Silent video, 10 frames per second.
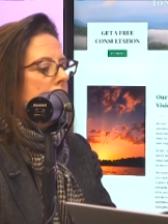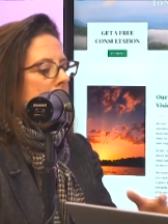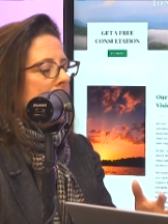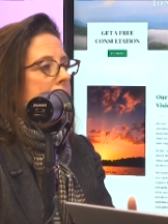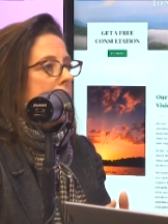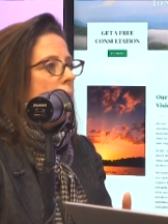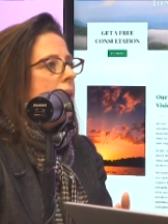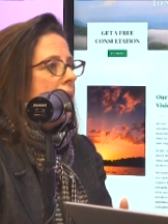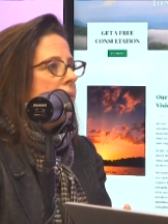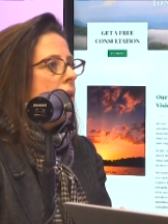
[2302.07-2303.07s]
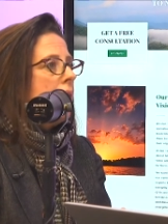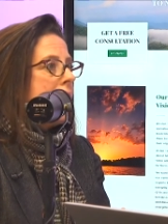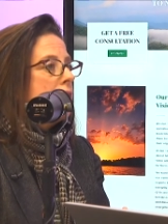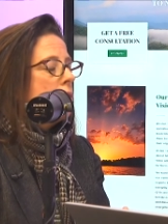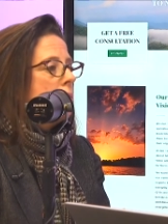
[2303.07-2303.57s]
Ha- now we have our
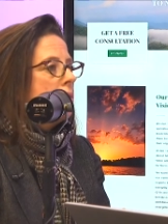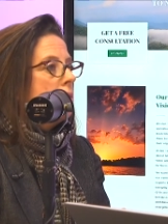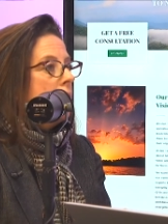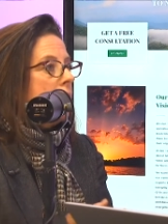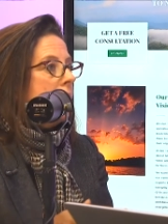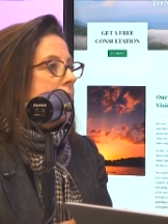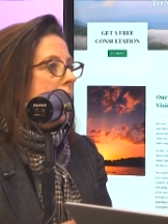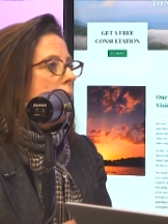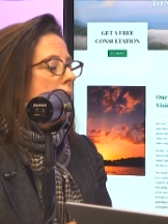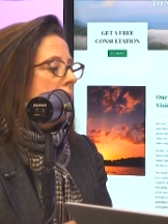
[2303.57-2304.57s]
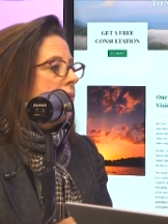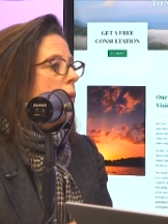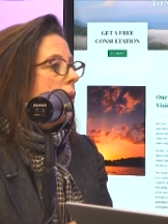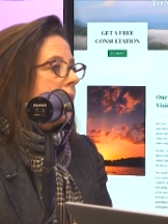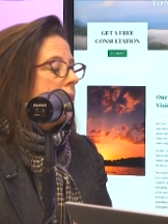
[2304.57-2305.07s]
actuals, and now we're going to
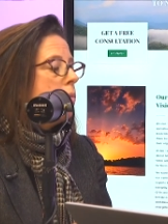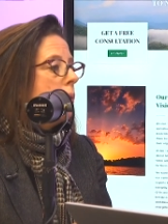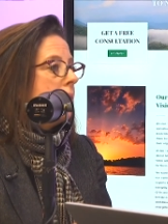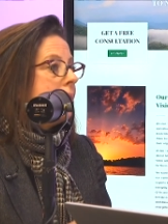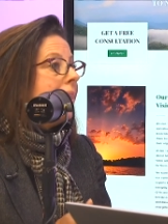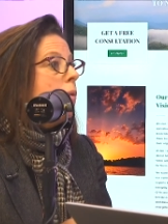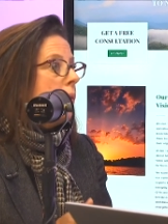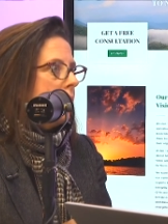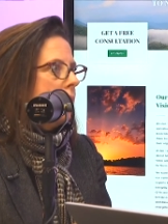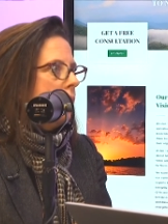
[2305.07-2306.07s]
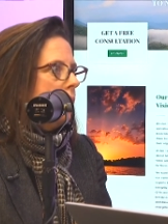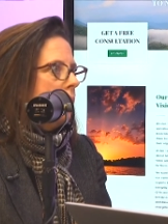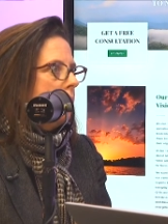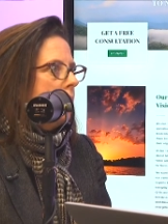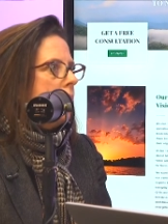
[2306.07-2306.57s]
forecast what we think we're going to do.
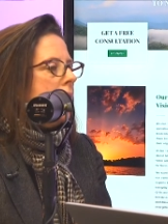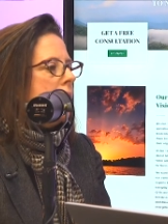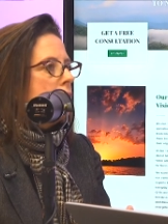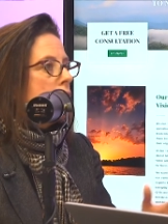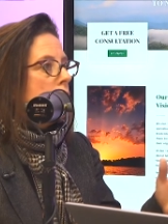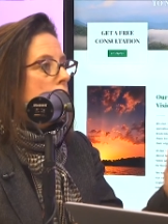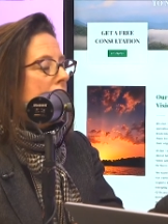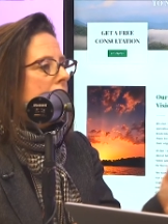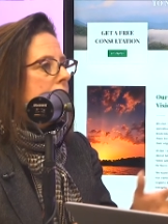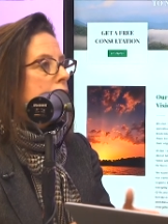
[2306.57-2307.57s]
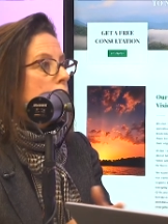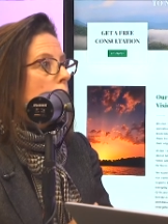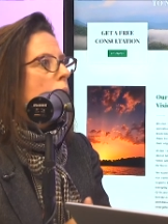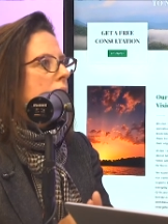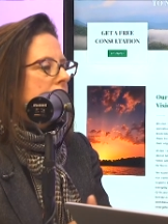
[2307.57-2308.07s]
Mm. And so you have this
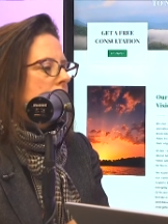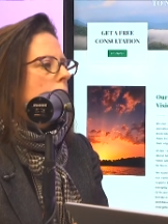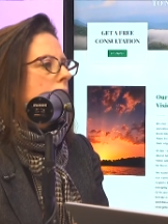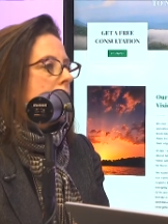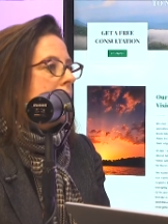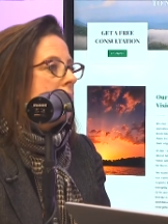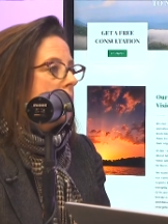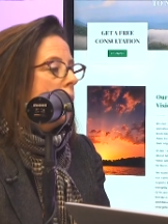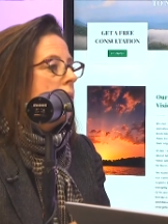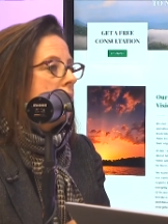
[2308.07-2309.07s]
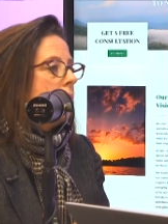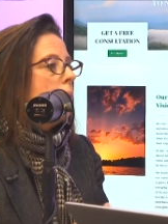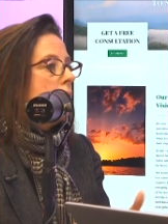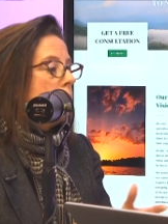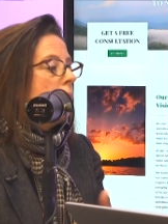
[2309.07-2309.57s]
rolling forecast going
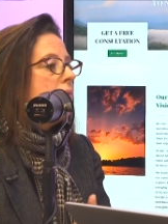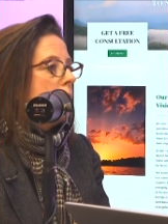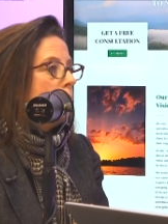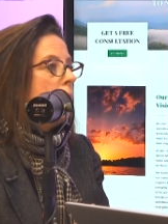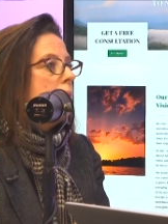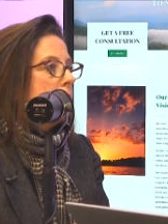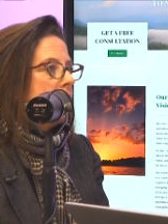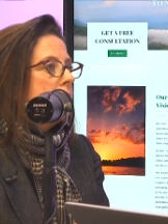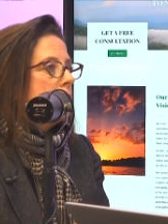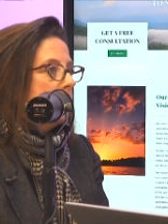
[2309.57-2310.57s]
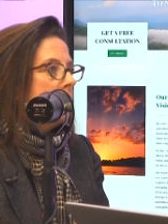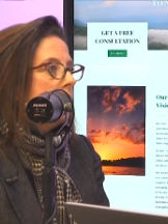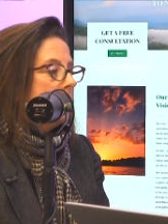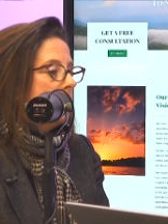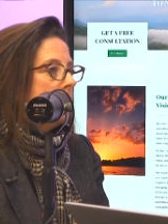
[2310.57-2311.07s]
forward from one month to, an,
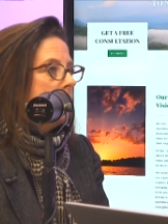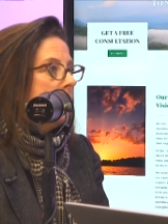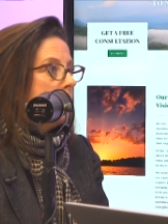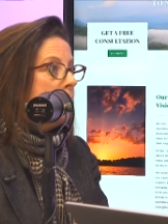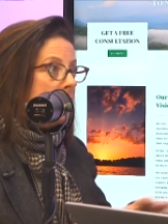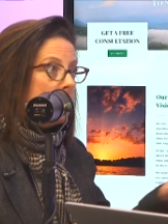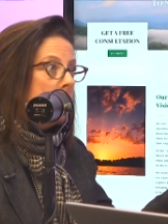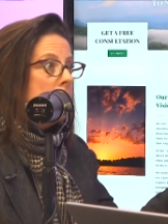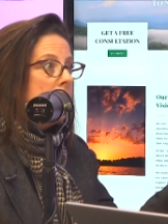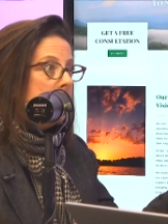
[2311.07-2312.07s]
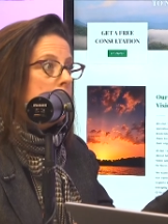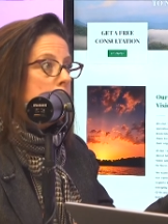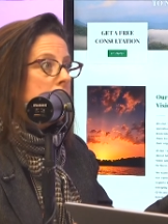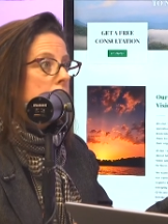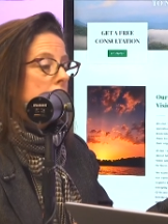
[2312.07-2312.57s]
to another, but still having your
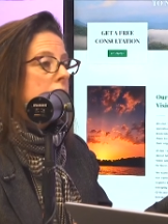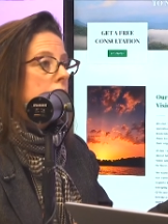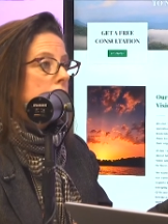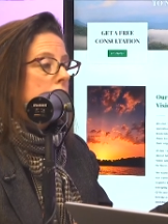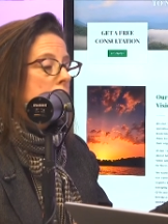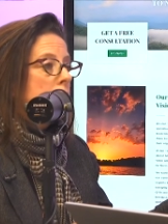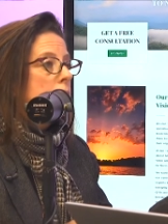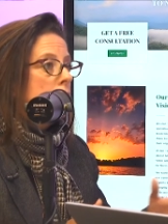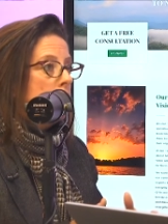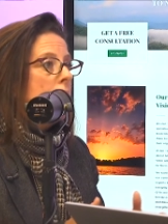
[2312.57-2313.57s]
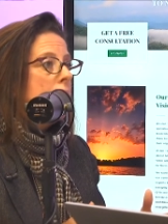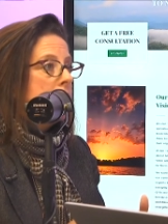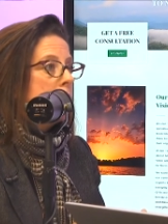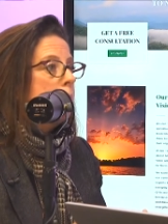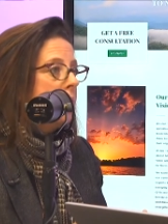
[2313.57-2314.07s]
budget in your system so you have a
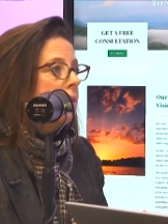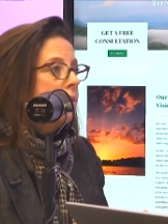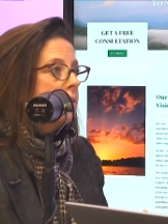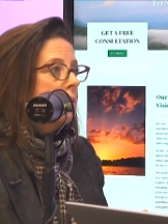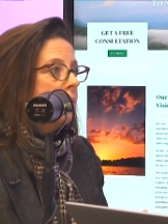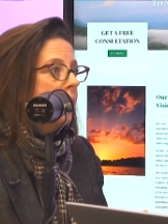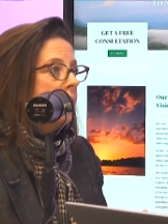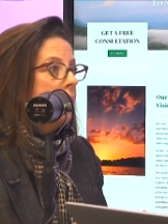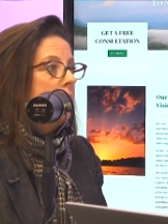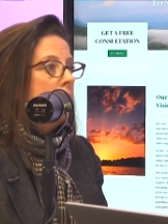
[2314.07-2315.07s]
comparison, right?